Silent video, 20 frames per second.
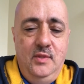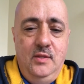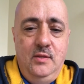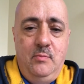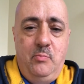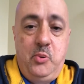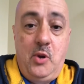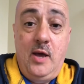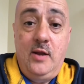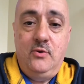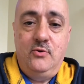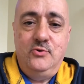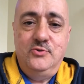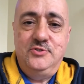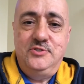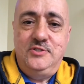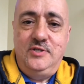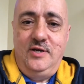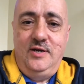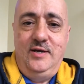Prodigal
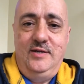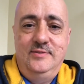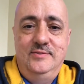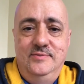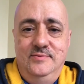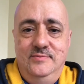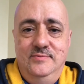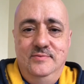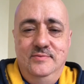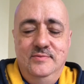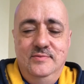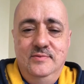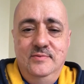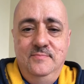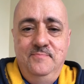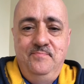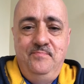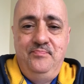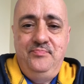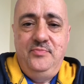son.
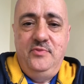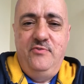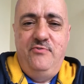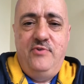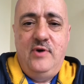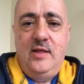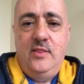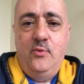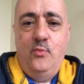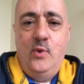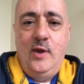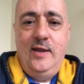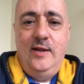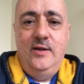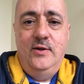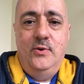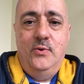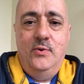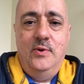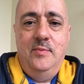The father
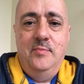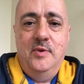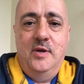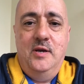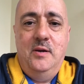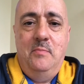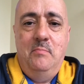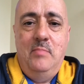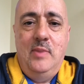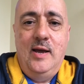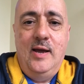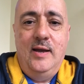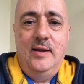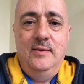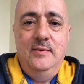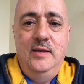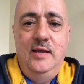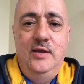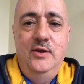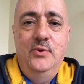waited on him to come back.
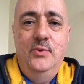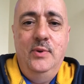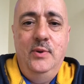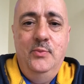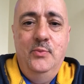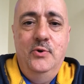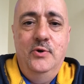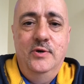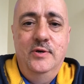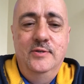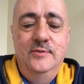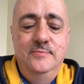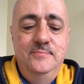He knew he would.